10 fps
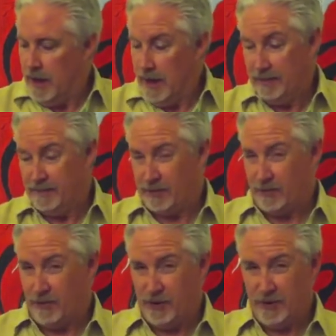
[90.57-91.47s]
If it's
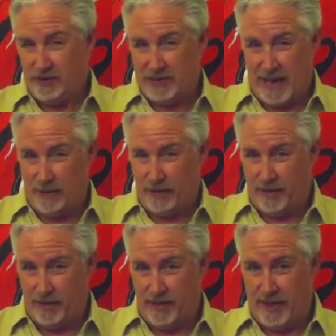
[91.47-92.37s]
further south
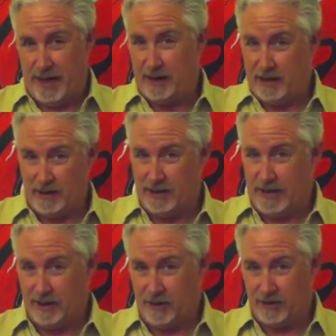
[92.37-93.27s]
than that, could
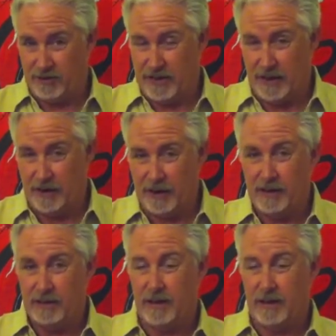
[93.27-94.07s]
get a little scary.